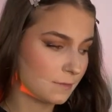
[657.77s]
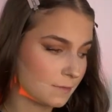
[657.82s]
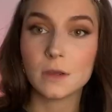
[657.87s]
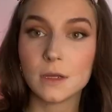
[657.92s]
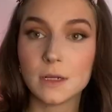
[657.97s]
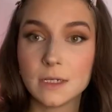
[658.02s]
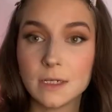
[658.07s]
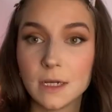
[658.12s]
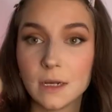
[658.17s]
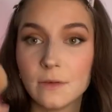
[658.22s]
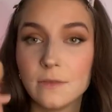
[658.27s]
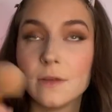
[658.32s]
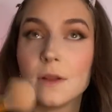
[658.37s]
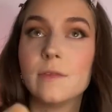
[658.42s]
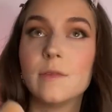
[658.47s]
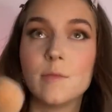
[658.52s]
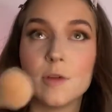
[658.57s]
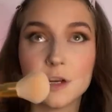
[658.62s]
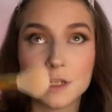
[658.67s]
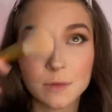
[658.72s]
Gonna take a
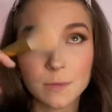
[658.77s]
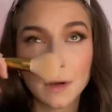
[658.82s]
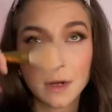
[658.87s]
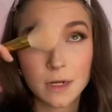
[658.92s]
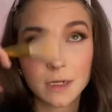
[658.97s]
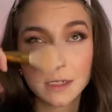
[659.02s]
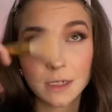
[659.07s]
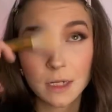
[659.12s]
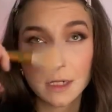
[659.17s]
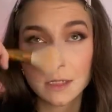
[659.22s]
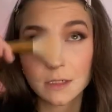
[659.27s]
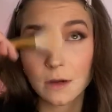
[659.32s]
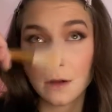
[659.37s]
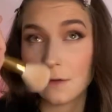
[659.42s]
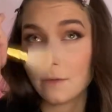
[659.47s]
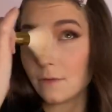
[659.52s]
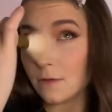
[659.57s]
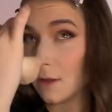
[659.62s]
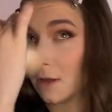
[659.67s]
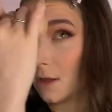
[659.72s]
fluffy brush, and we're gonna dust
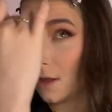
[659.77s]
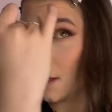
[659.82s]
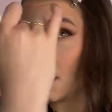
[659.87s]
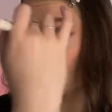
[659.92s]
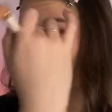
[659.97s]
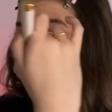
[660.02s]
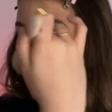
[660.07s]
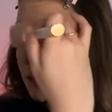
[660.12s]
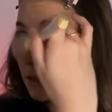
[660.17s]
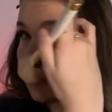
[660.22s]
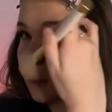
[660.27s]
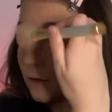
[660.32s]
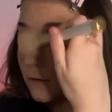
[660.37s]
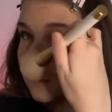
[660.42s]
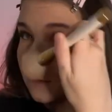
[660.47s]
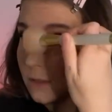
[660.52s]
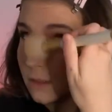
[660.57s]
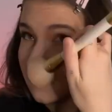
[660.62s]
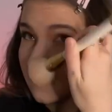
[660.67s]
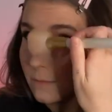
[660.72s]
off this
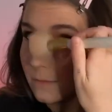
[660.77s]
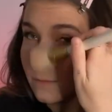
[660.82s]
nose